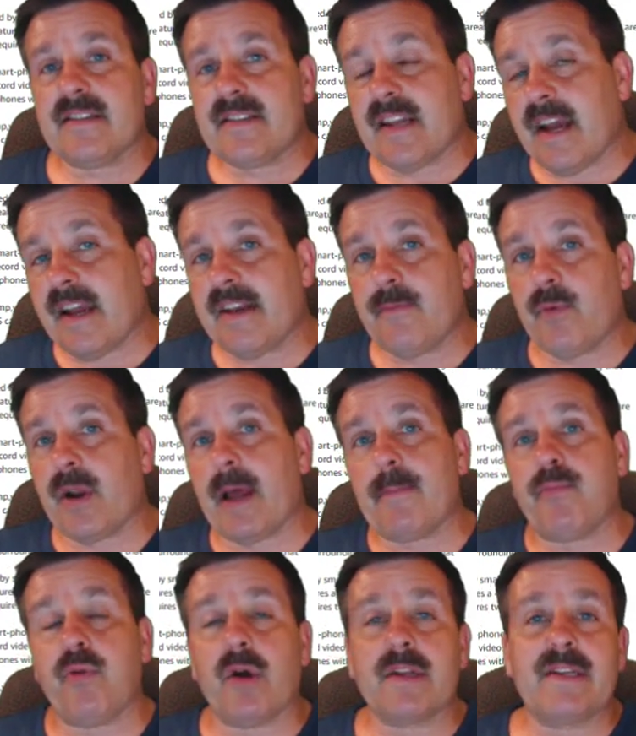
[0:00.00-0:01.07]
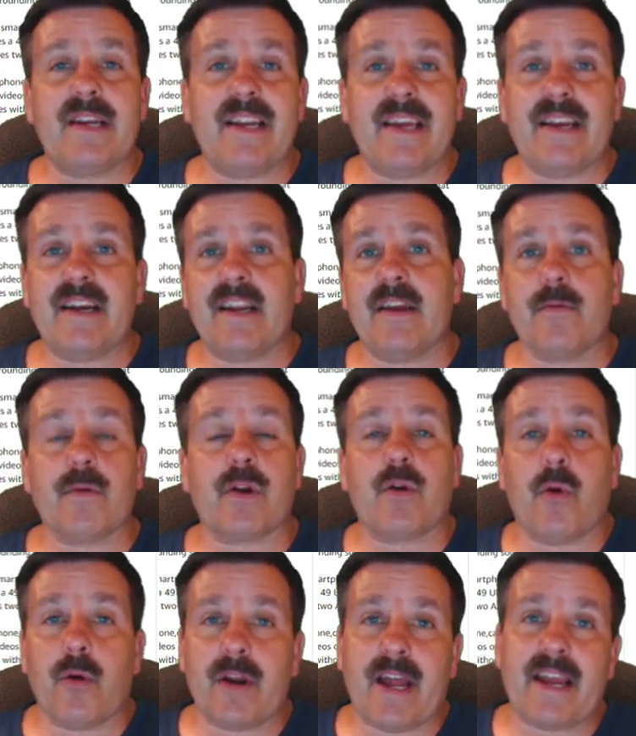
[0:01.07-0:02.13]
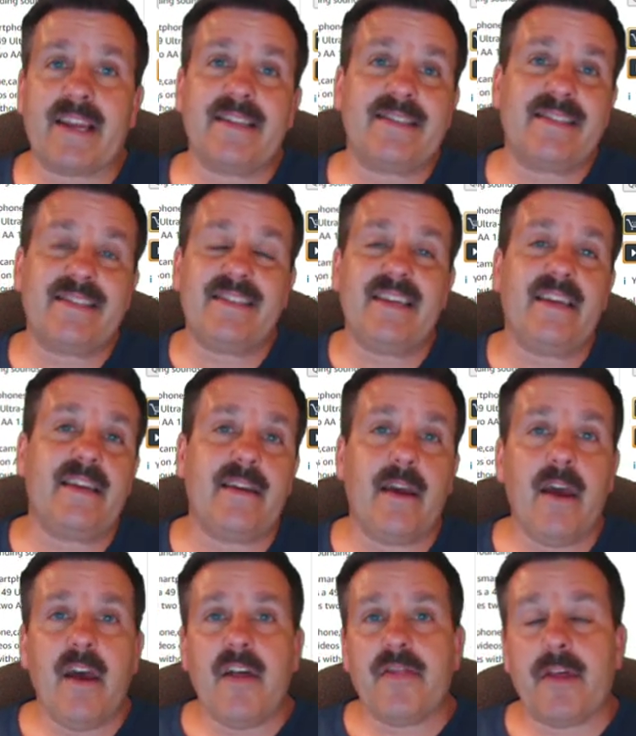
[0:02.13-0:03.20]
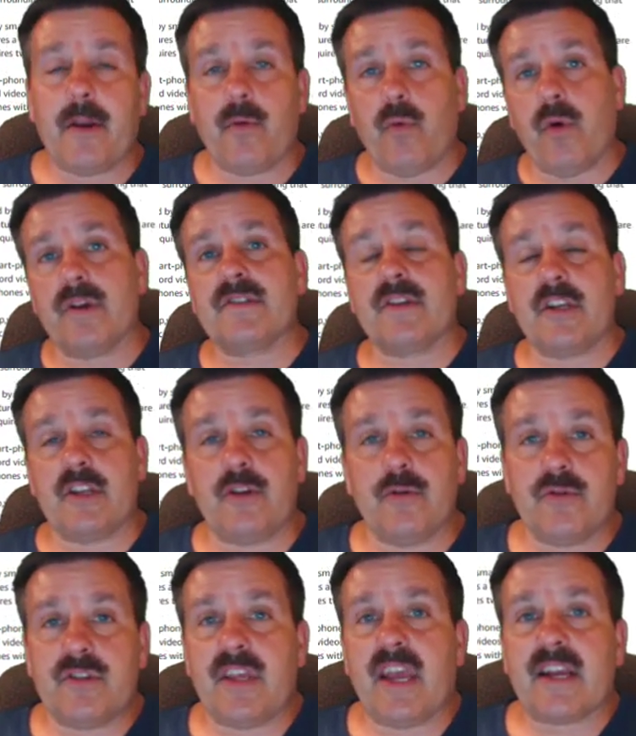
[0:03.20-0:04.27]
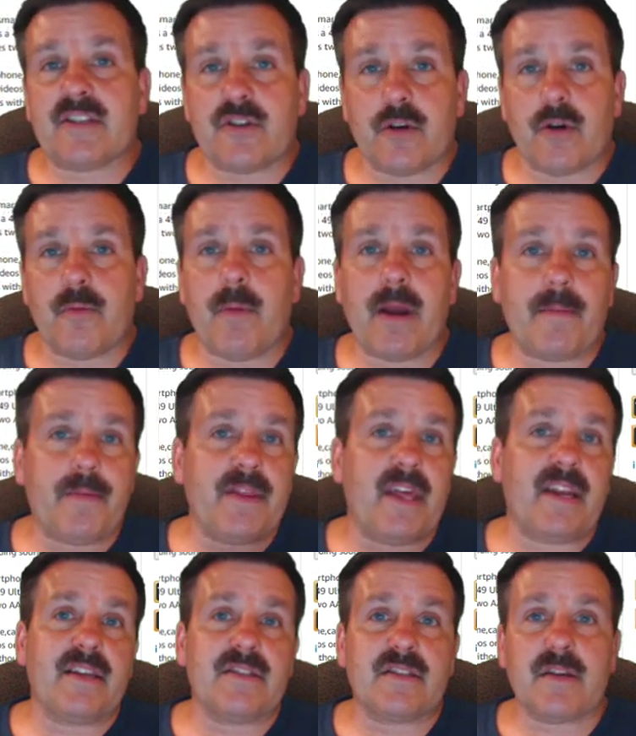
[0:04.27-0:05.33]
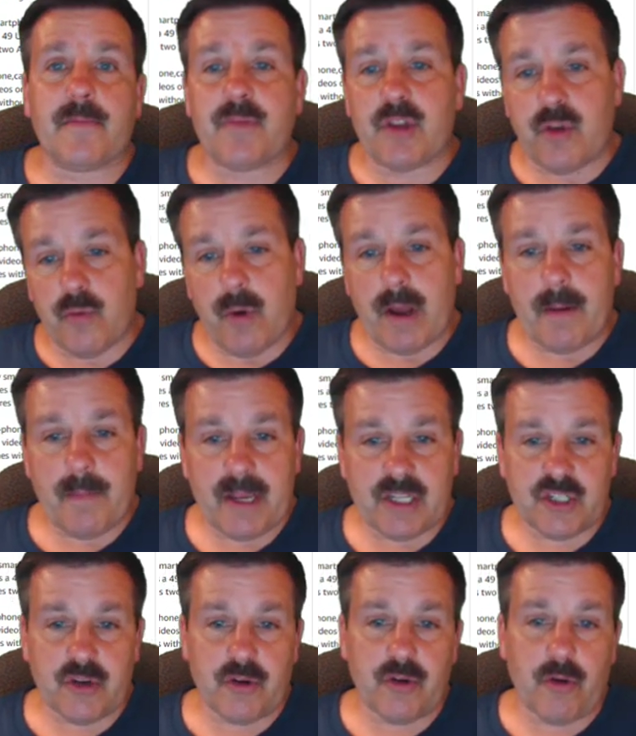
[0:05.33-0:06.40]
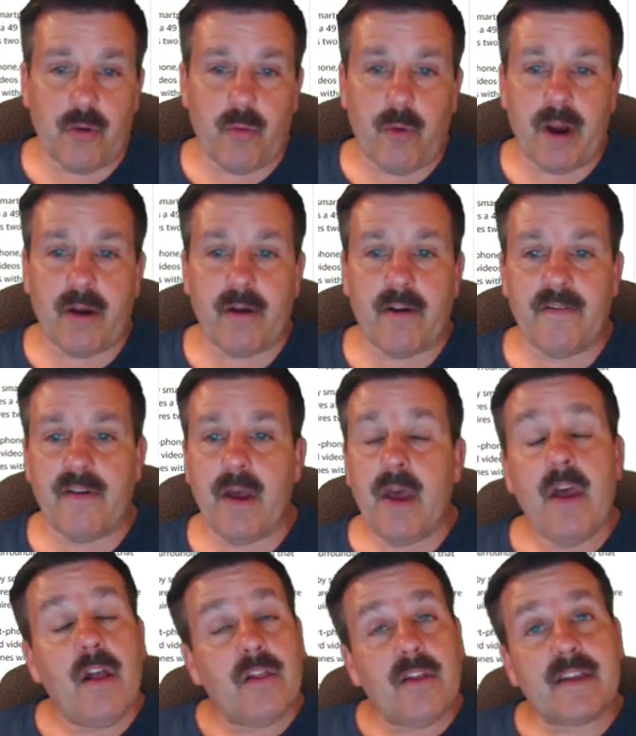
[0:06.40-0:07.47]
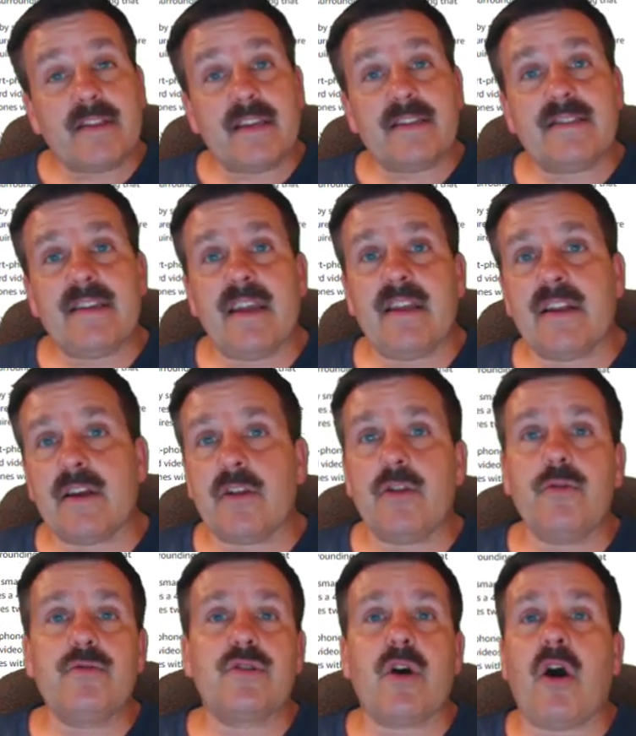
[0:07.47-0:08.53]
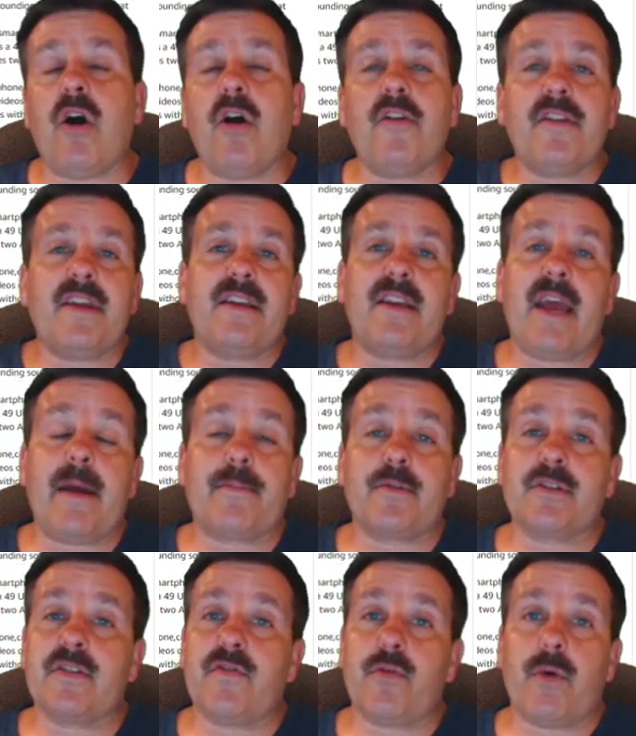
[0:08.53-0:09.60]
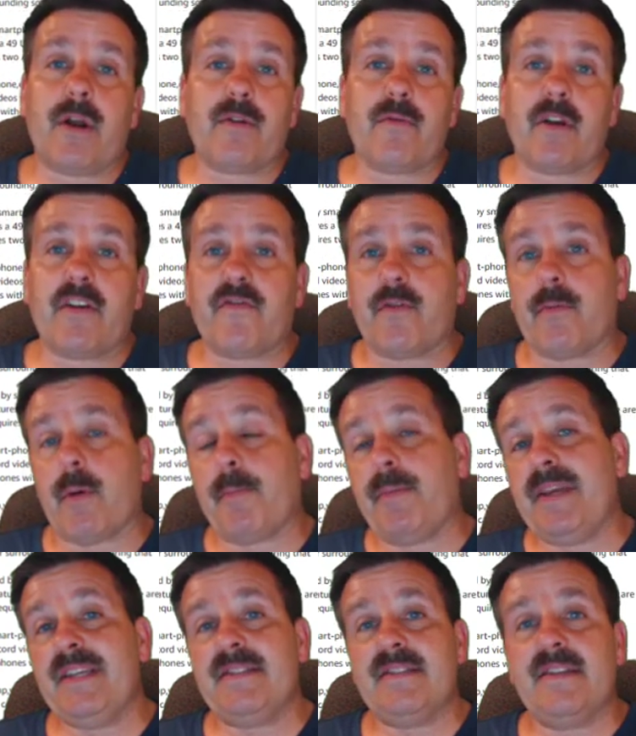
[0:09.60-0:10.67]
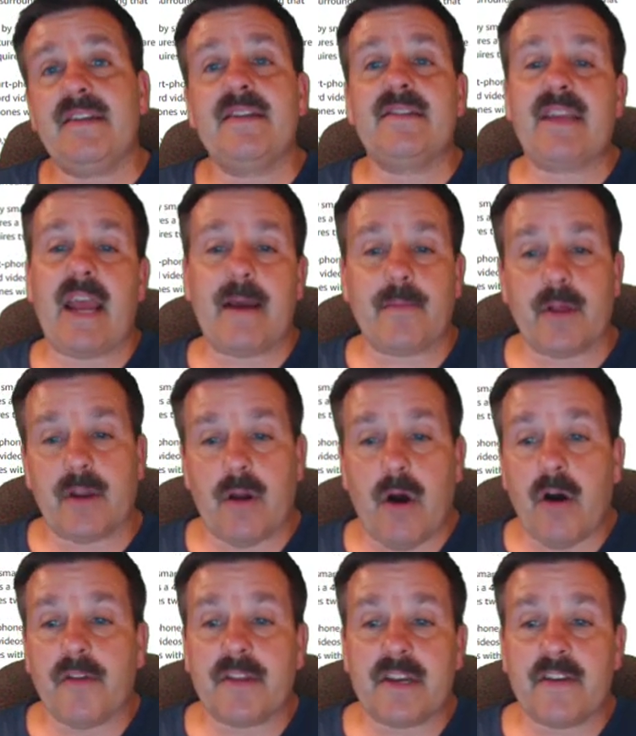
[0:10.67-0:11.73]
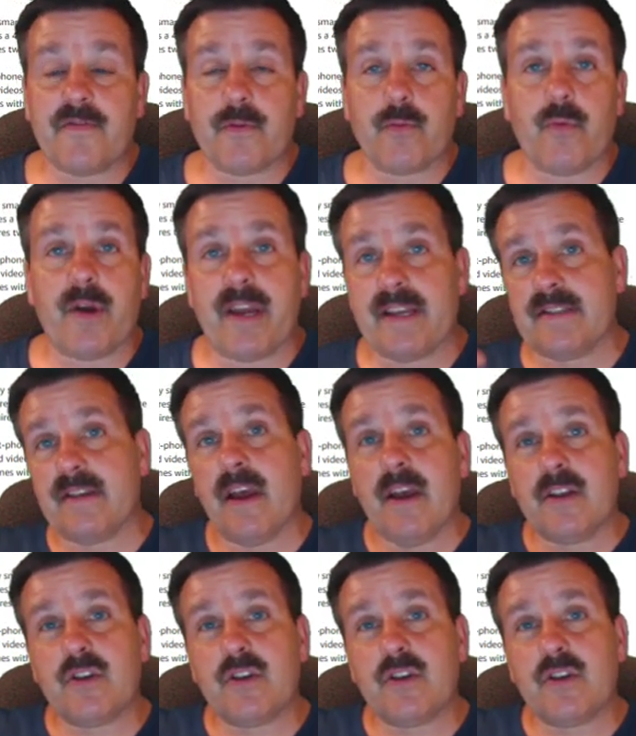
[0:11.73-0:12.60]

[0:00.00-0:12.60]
S9, when I plugged it in and hit record, I could see that it was going to use the external mic, but that is something you want to make sure you're aware of. Like they say, it includes all the adapters if you want to run it from a PC, tablet, all the different ways.